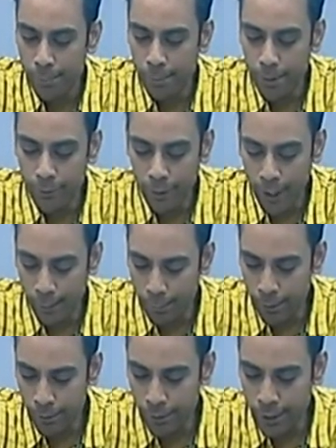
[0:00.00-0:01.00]
But what
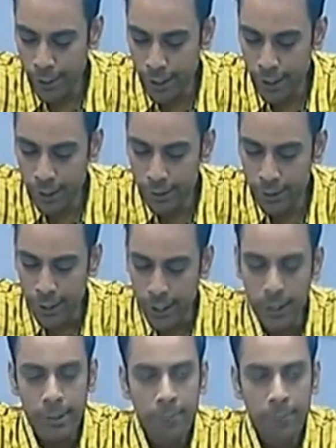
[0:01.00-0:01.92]
happens over there is that